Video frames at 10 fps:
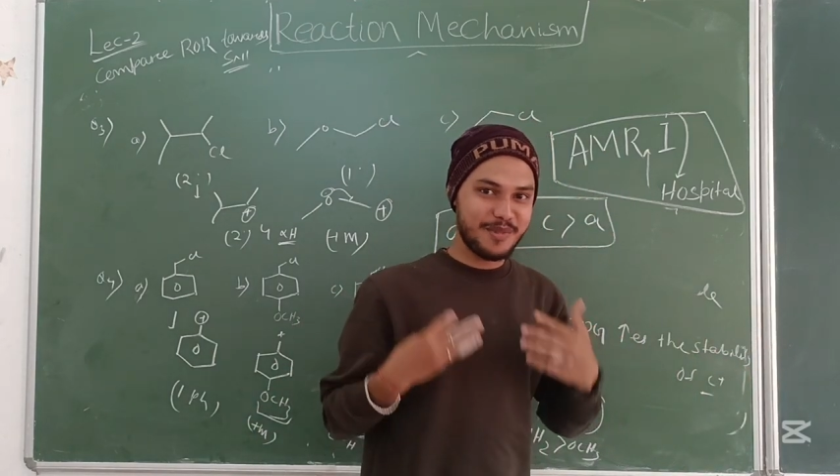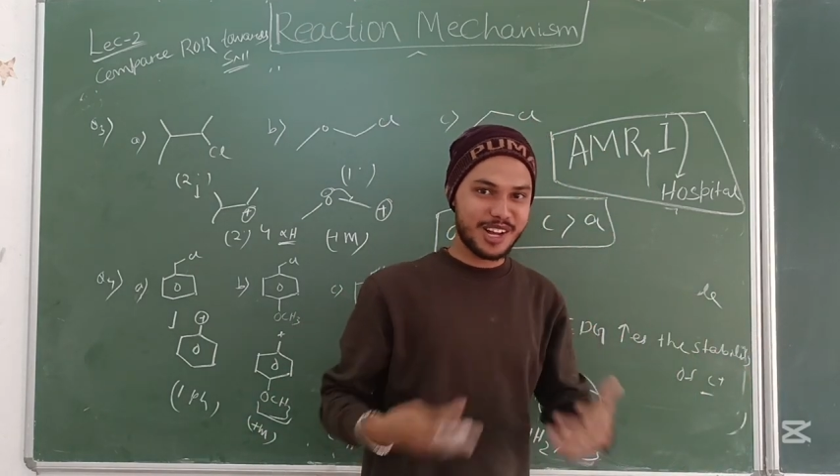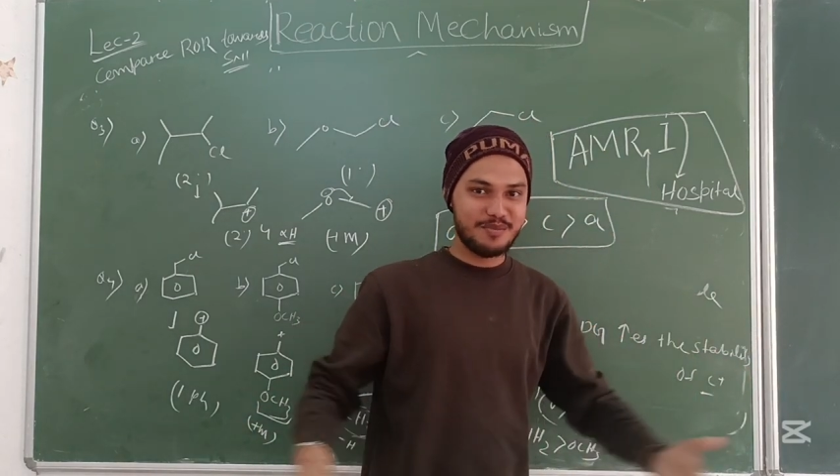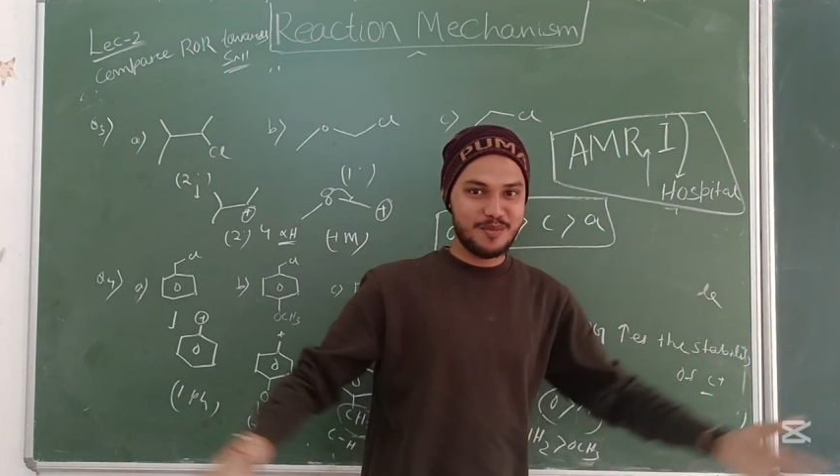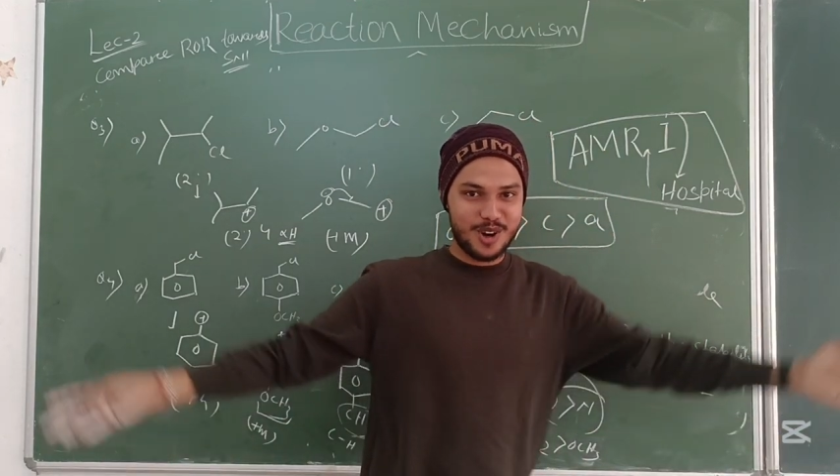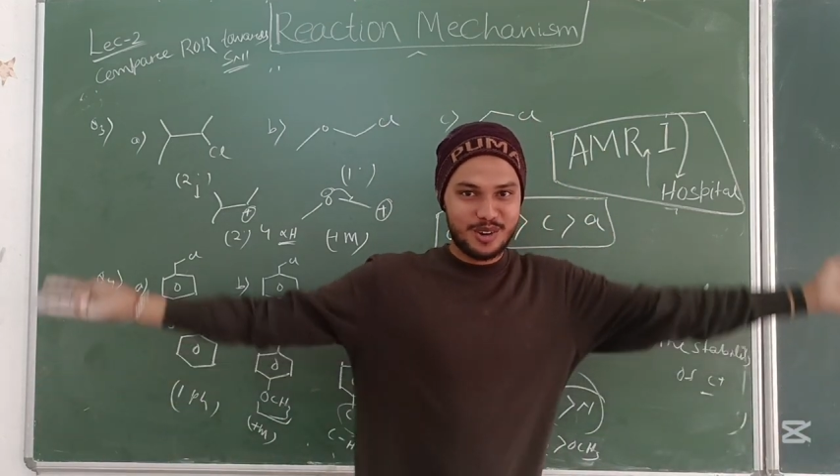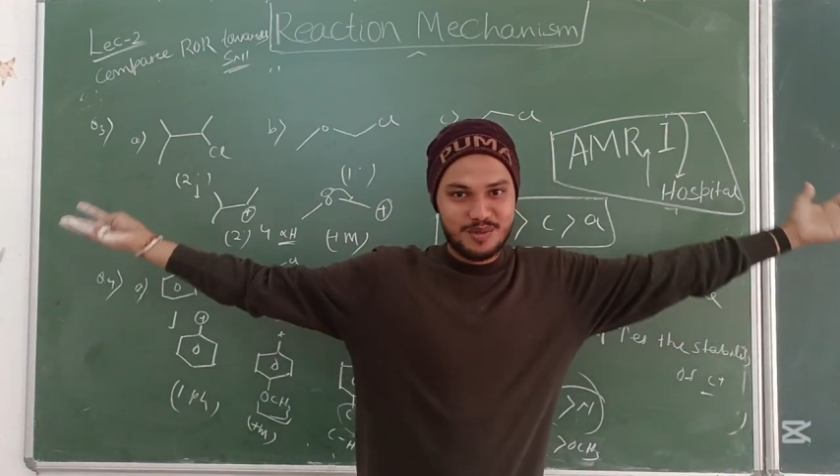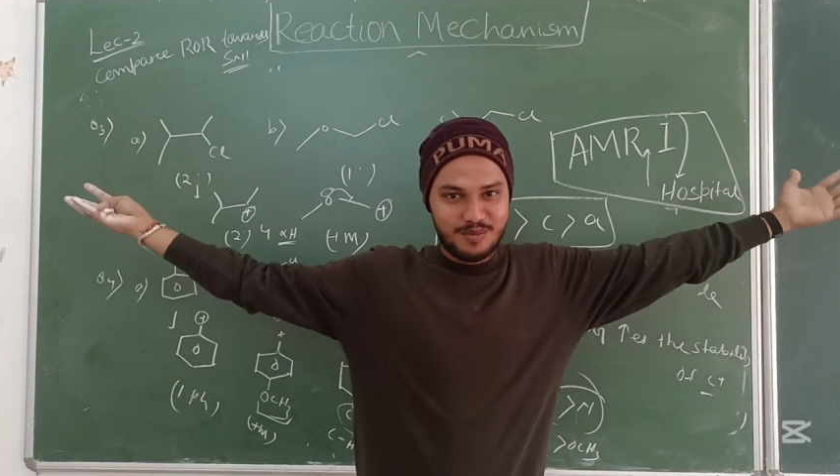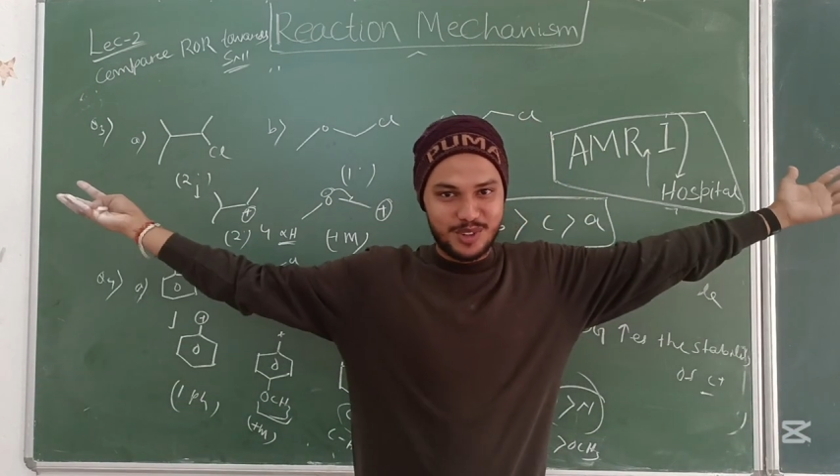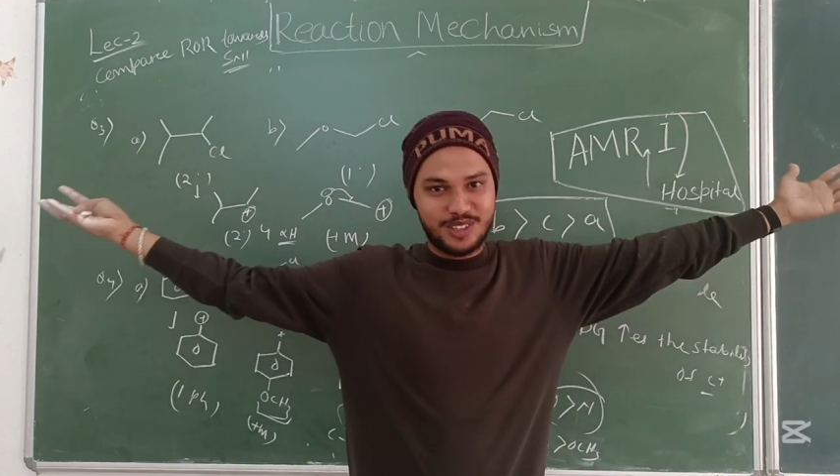make
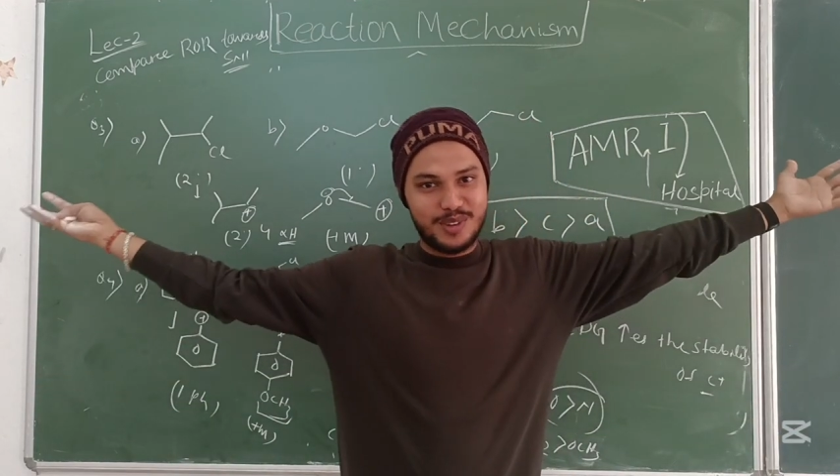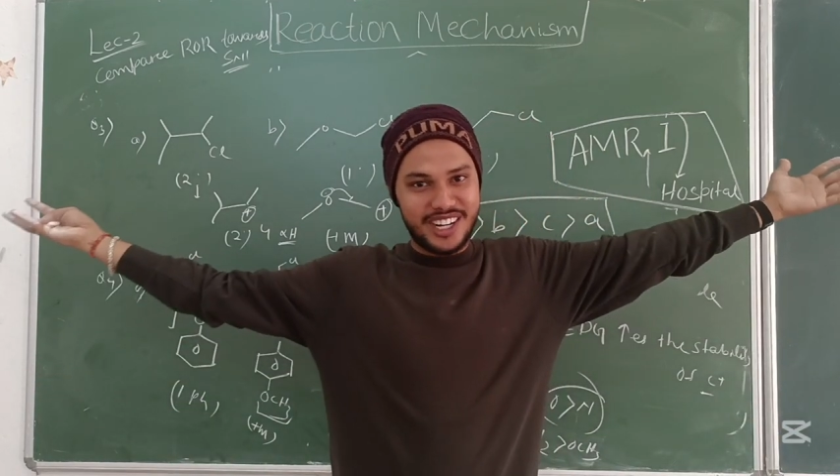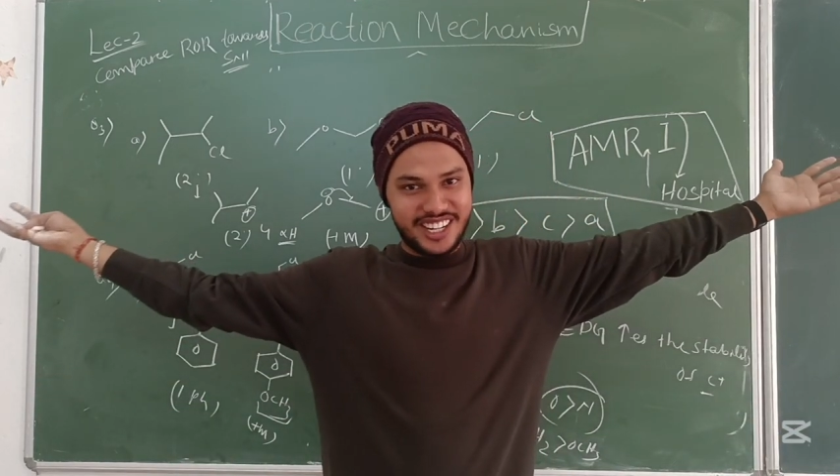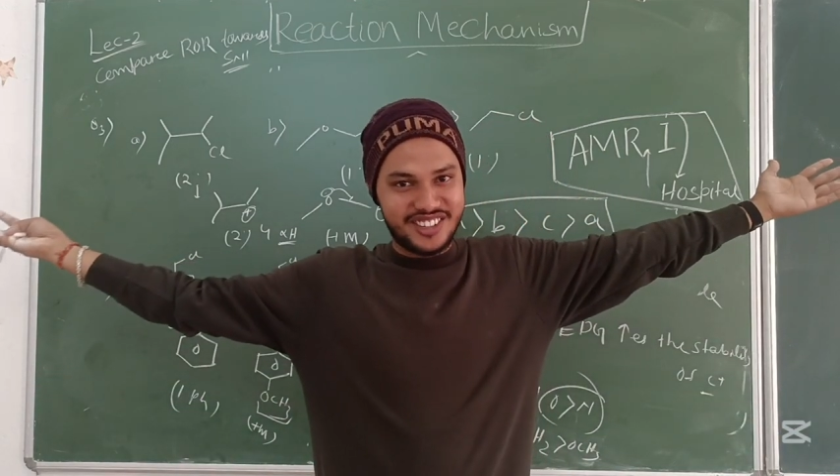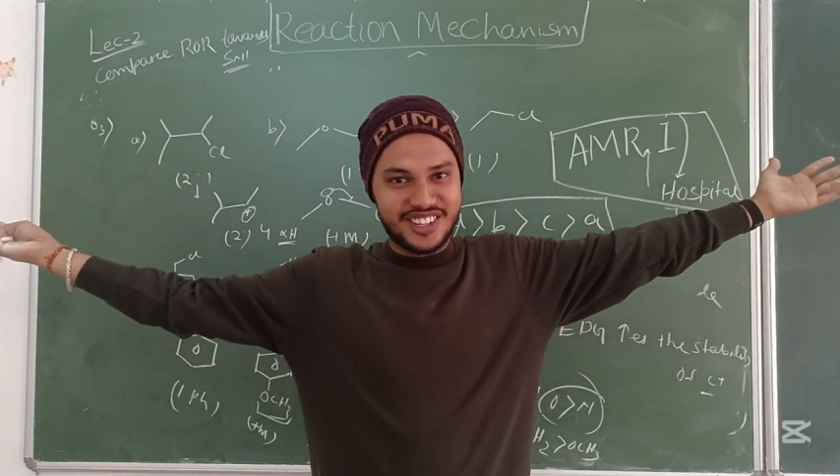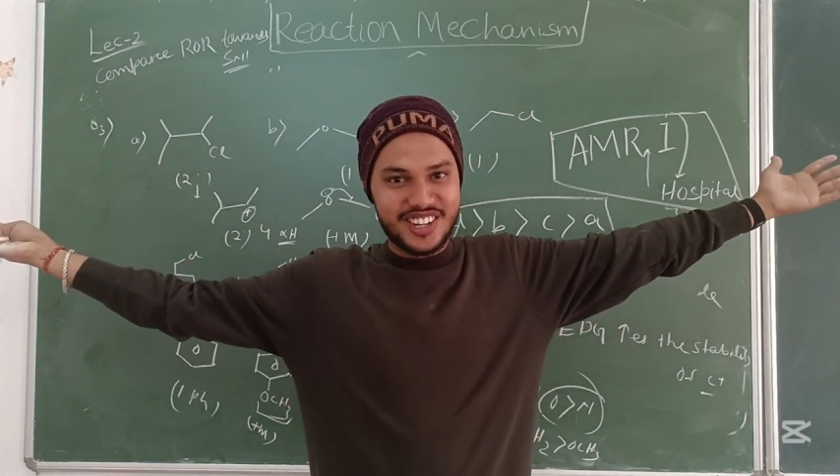more possibilities.